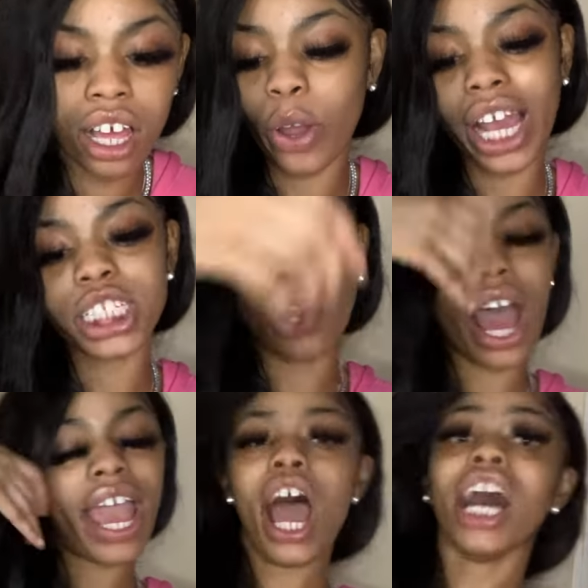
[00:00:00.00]
Okay, so
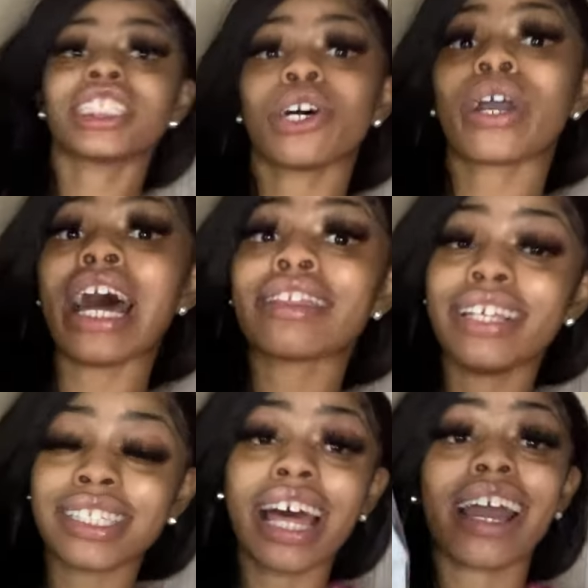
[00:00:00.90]
I also got
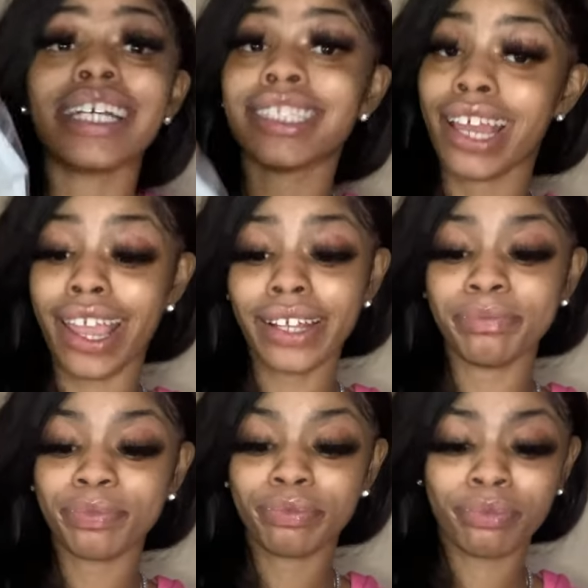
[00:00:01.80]
this, like I said.
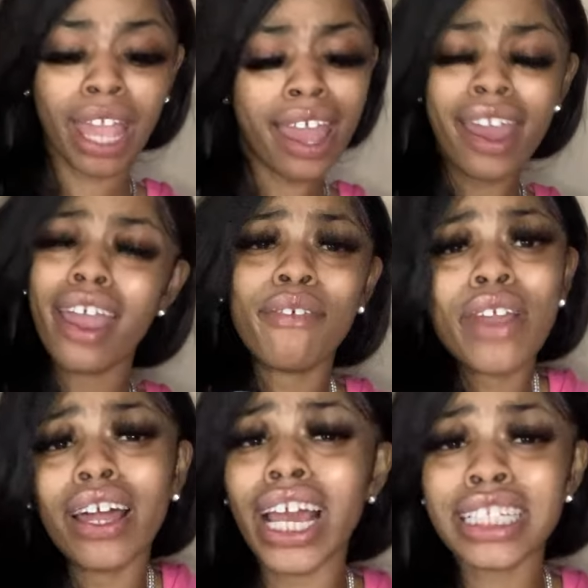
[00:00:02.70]
If
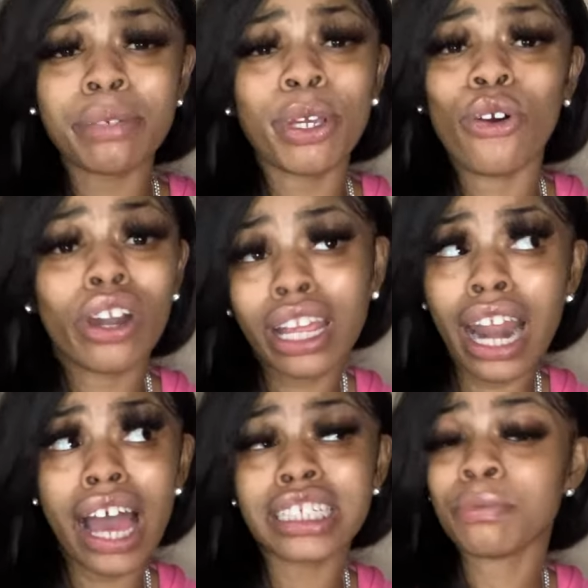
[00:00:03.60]
y'all like to be
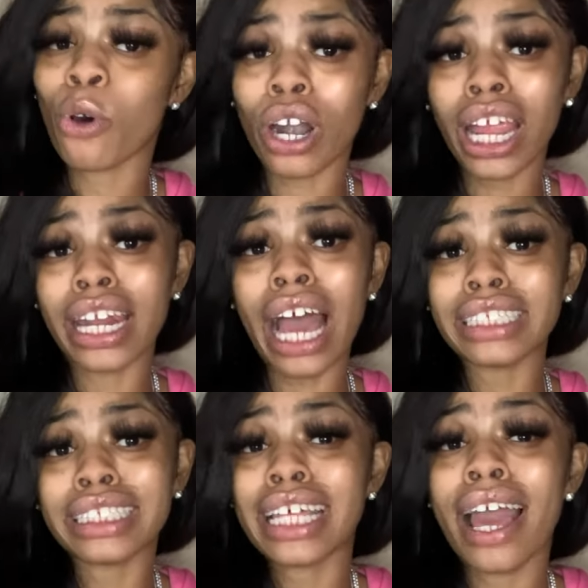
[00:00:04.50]
organized more and not
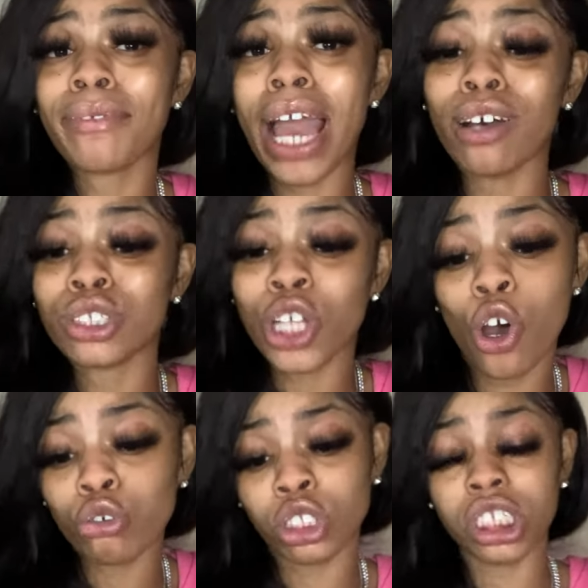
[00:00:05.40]
just have y'all
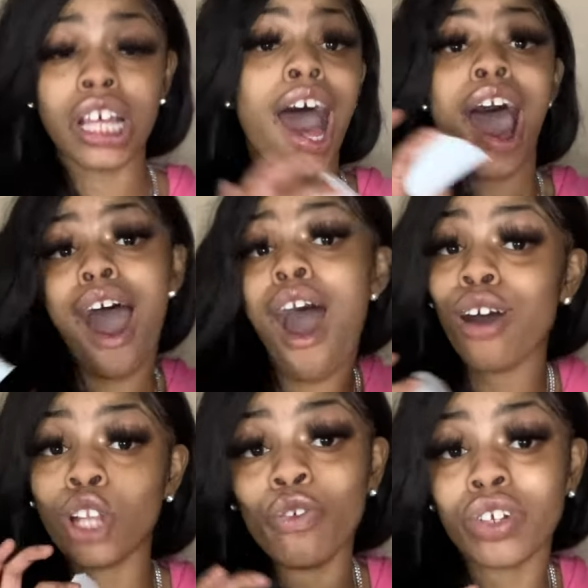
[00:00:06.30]
stones just
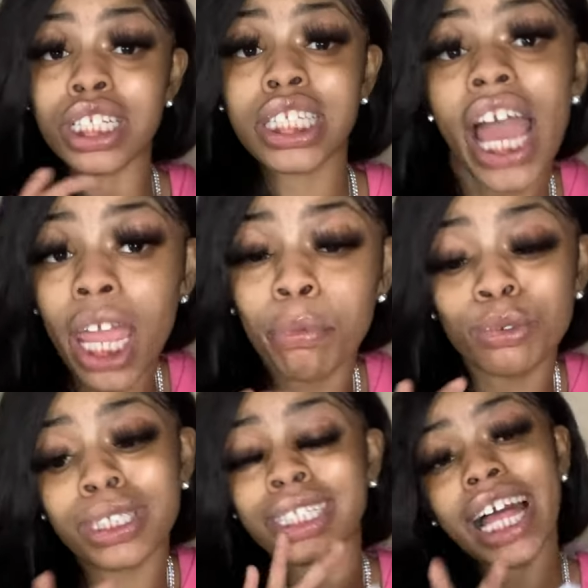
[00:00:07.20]
all over the table,
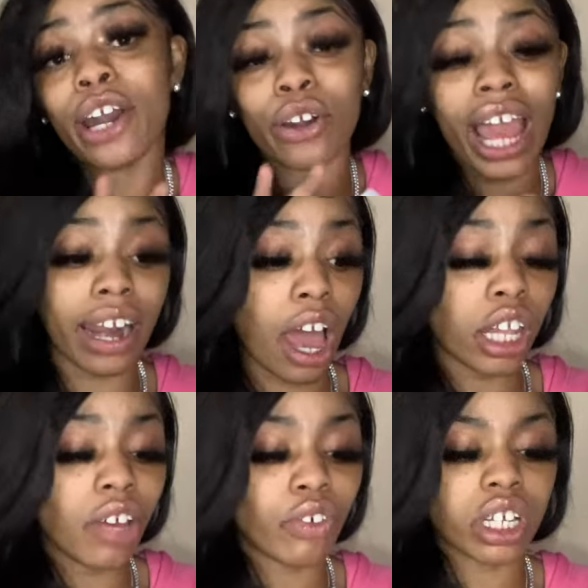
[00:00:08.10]
splattered out
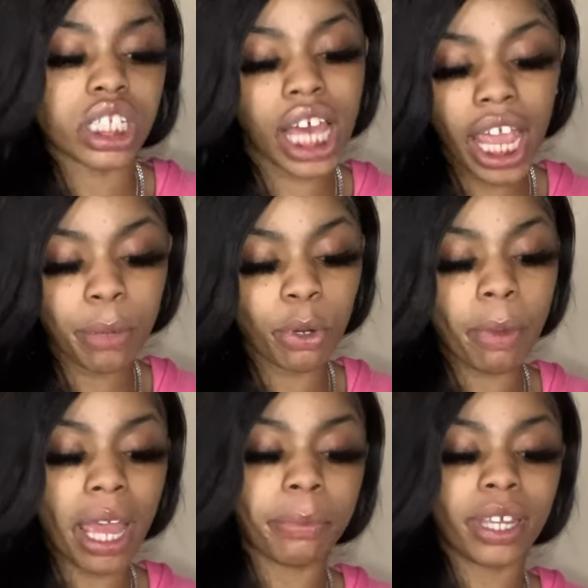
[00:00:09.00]
all over the table,
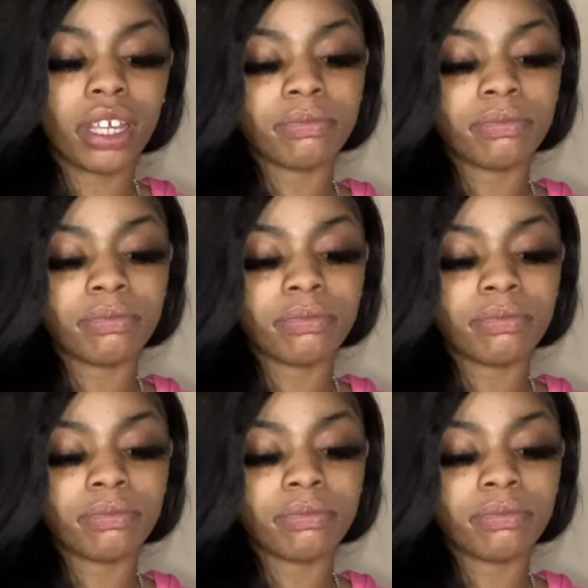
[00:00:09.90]
baby.